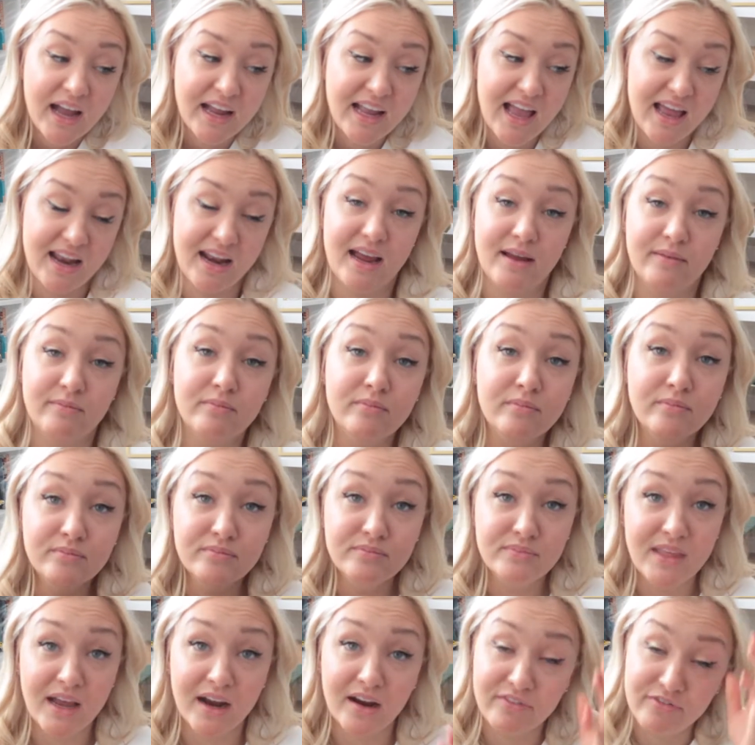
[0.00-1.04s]
Again, I'm
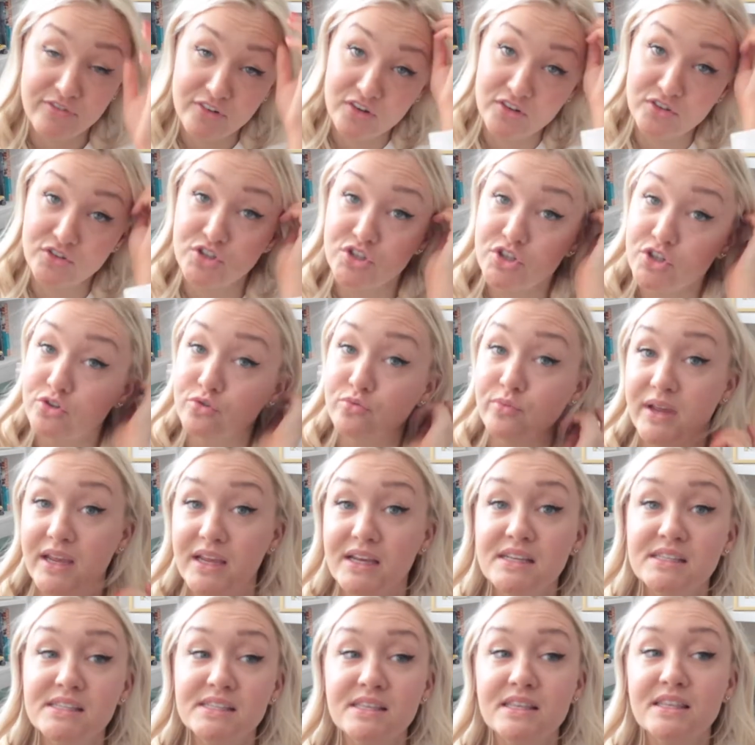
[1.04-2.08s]
there for two
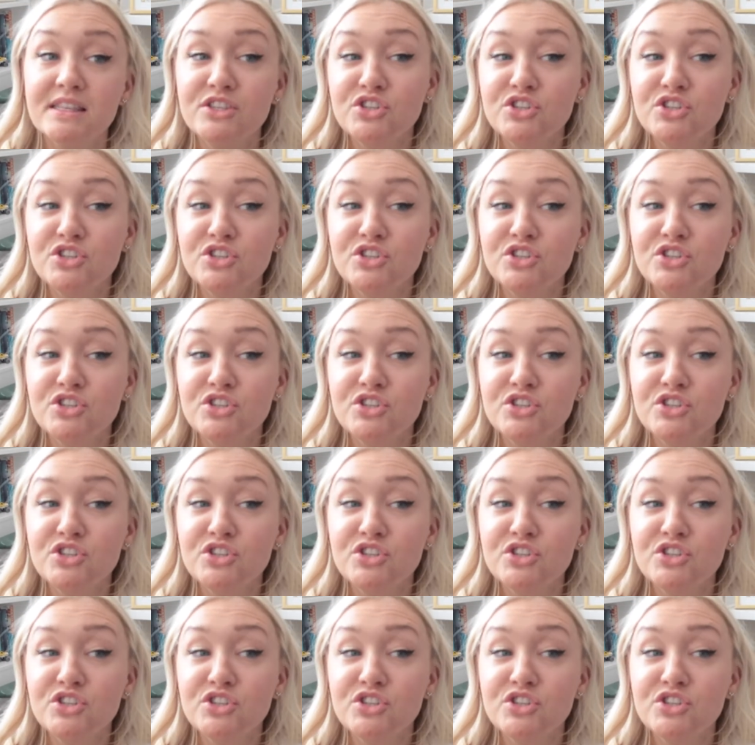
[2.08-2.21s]
weeks.